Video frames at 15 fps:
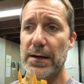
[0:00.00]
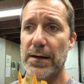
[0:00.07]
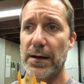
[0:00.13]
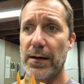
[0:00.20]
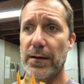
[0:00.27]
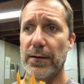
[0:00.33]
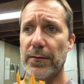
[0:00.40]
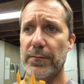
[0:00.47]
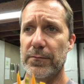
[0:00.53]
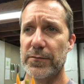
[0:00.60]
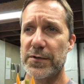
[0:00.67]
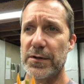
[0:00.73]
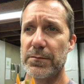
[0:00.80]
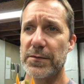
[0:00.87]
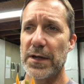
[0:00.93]

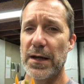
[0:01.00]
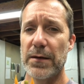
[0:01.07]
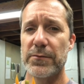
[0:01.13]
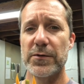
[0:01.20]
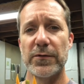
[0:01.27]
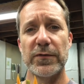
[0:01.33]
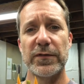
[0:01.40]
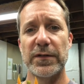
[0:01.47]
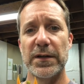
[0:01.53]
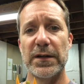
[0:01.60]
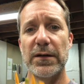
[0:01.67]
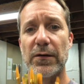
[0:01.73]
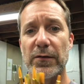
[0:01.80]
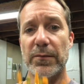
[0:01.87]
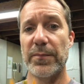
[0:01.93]
Sometimes you'll
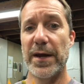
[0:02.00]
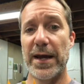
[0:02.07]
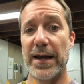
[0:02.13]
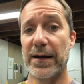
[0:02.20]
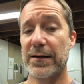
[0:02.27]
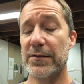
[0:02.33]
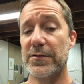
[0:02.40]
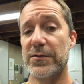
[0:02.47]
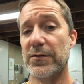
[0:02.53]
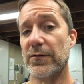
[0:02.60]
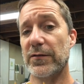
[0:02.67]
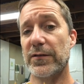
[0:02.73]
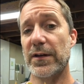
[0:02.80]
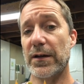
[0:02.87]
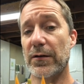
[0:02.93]
see on the package, you'll
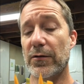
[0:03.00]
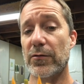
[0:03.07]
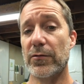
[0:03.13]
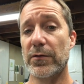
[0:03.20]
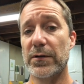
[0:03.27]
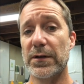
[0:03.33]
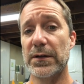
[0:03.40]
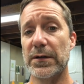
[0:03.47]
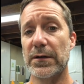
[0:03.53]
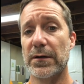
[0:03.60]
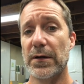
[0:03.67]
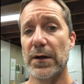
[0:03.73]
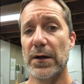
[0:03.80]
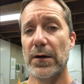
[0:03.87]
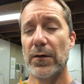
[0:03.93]
say acrylic
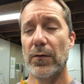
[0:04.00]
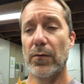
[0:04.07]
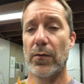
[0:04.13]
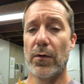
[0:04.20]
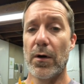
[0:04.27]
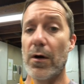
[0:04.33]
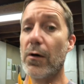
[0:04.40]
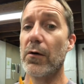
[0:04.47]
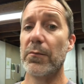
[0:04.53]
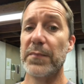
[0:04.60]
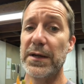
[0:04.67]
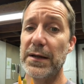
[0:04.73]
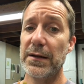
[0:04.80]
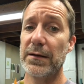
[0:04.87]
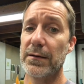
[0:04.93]
or all
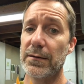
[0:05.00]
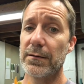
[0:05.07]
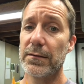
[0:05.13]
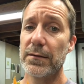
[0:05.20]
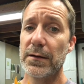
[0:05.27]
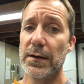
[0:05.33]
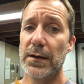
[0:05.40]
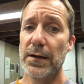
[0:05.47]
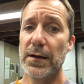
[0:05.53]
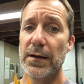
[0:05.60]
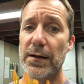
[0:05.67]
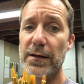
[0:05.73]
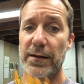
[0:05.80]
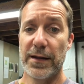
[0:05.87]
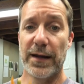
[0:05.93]
media,
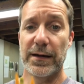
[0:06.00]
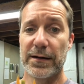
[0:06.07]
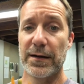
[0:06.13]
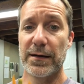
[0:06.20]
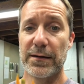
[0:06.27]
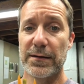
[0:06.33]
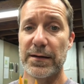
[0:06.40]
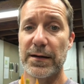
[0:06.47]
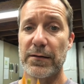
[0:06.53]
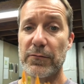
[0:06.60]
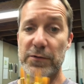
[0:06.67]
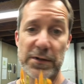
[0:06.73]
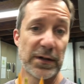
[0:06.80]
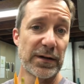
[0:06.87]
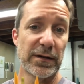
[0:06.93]
that kind of thing,
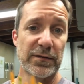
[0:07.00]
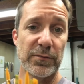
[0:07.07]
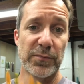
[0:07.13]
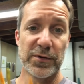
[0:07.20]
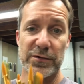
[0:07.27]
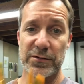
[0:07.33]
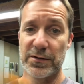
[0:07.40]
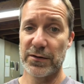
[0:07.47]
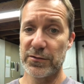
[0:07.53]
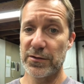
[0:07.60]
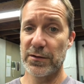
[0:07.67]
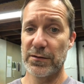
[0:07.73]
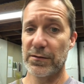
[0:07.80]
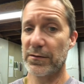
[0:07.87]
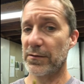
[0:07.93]
which I got some pictures I'll show
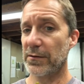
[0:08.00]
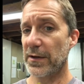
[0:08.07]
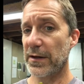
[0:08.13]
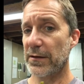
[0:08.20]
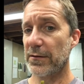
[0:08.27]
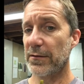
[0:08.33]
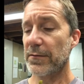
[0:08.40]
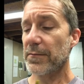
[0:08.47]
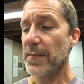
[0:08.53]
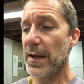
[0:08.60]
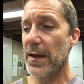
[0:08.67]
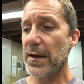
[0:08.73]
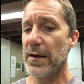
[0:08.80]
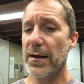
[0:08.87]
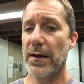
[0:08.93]
you a little later.
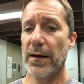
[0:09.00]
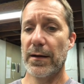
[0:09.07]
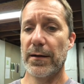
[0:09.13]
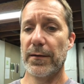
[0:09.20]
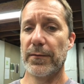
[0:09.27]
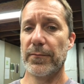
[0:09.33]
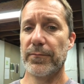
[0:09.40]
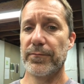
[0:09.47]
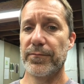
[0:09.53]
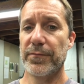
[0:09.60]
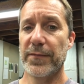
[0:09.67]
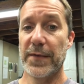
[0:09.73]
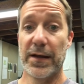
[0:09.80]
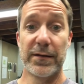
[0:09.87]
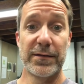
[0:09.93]

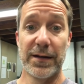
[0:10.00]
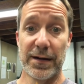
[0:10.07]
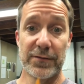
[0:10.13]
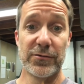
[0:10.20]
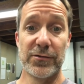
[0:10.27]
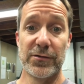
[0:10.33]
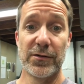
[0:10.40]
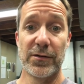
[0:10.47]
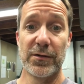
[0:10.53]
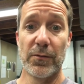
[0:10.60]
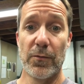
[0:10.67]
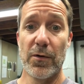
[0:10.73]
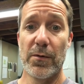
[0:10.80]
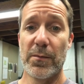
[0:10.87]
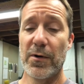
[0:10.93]
That I actually took at
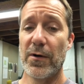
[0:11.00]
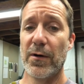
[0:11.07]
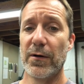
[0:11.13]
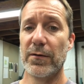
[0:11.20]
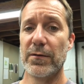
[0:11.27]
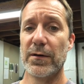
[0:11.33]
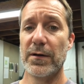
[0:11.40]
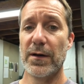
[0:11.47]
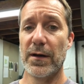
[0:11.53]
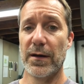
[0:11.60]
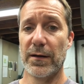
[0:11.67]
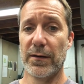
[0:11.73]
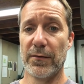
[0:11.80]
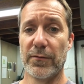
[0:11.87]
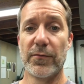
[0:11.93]
Walmart
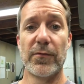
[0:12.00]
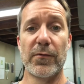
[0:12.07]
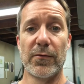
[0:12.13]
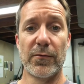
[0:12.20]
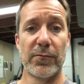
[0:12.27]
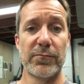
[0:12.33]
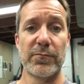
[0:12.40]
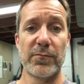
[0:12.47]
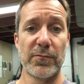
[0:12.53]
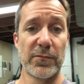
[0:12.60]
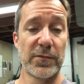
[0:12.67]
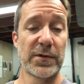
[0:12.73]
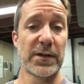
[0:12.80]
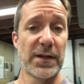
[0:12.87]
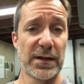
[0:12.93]
for,
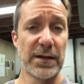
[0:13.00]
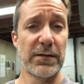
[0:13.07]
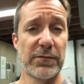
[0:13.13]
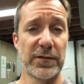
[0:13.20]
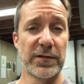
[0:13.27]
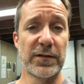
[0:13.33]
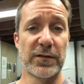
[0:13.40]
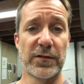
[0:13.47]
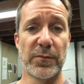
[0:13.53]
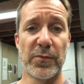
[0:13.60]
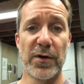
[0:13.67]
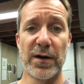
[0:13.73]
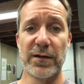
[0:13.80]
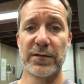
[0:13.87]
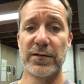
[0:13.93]
can give you a sense of
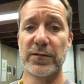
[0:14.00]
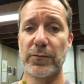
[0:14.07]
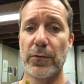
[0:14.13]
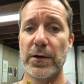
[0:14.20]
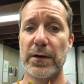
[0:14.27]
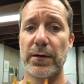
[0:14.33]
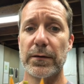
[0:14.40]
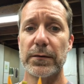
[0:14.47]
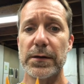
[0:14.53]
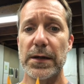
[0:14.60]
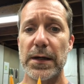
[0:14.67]
price as well.